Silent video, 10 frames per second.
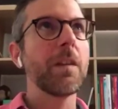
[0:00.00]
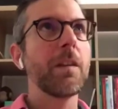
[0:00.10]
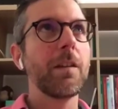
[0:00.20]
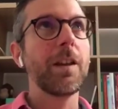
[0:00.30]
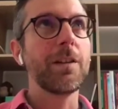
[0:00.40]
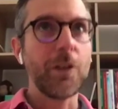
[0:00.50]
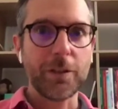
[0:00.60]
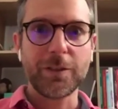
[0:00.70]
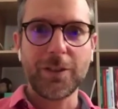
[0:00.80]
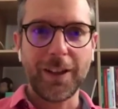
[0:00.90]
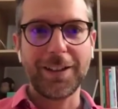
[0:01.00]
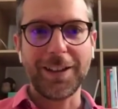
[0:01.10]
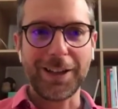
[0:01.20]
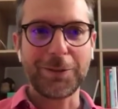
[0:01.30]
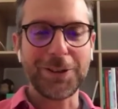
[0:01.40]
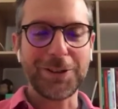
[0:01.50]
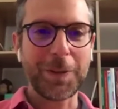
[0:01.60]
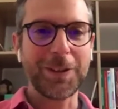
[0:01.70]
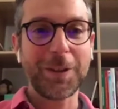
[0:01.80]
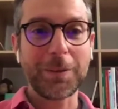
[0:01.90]
in non-tech language,
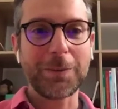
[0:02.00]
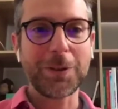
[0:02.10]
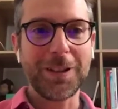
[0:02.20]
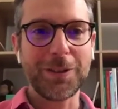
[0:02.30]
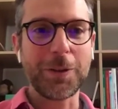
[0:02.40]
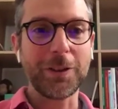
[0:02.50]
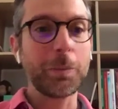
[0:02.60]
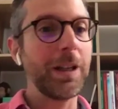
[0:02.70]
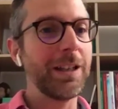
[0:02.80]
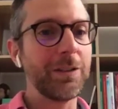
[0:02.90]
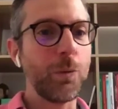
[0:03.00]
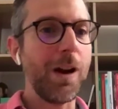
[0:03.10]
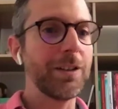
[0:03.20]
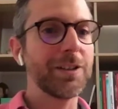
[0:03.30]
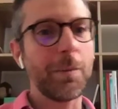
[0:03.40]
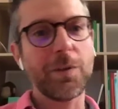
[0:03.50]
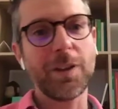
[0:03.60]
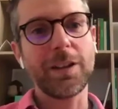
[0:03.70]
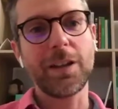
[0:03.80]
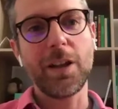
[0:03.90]
because sometimes you need to explain why
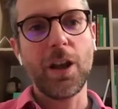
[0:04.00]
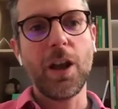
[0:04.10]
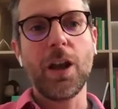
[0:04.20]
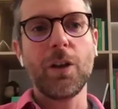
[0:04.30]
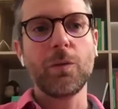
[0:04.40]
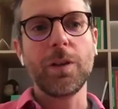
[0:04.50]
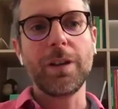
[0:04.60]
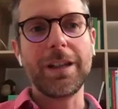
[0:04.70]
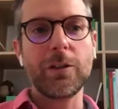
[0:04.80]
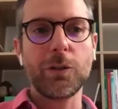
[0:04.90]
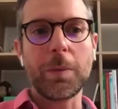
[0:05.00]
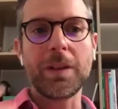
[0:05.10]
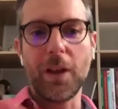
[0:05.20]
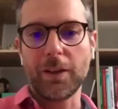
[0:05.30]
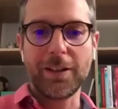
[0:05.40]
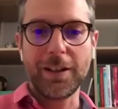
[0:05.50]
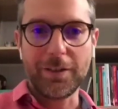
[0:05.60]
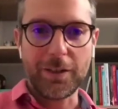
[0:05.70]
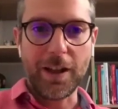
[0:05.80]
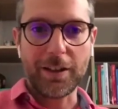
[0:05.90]
something needs to be done
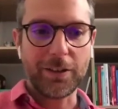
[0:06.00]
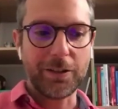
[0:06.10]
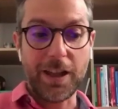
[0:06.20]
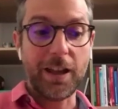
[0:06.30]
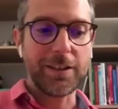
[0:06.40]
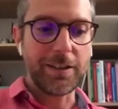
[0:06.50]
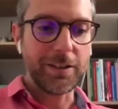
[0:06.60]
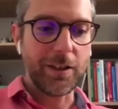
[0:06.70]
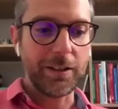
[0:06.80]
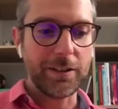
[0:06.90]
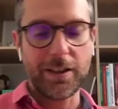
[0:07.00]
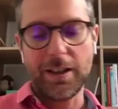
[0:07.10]
on the IT side,